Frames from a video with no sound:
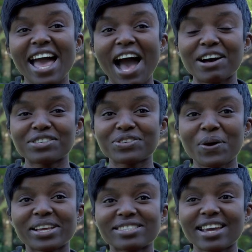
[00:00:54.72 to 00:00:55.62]
I was so
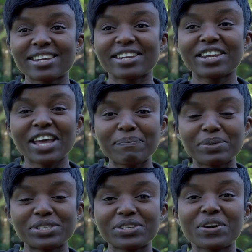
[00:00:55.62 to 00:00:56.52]
excited and happy
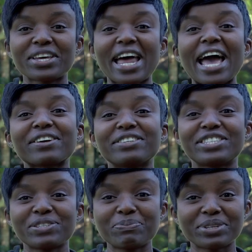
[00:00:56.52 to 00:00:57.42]
to know that I could
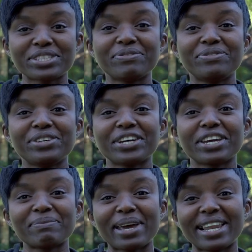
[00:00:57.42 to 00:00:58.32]
still persevere
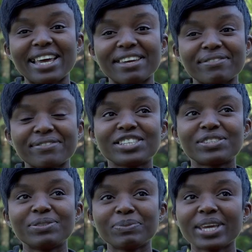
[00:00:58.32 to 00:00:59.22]
in my life.
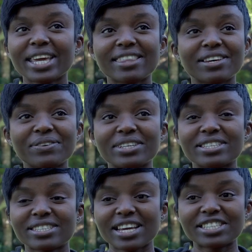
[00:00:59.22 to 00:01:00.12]
To me, that
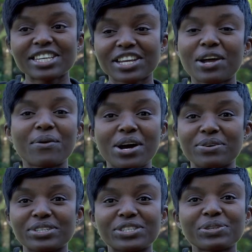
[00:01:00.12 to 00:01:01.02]
was a
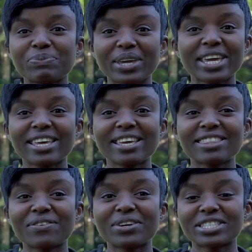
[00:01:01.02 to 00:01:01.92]
turnaround. To me,
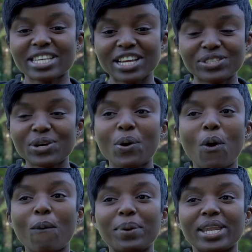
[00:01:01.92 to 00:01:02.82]
that was a door
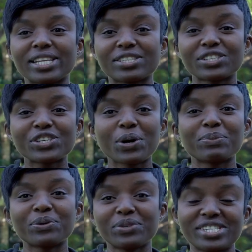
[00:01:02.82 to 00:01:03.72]
opening to show
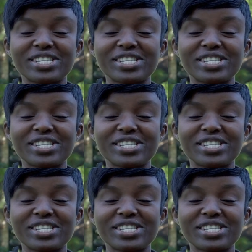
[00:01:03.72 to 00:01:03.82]
me which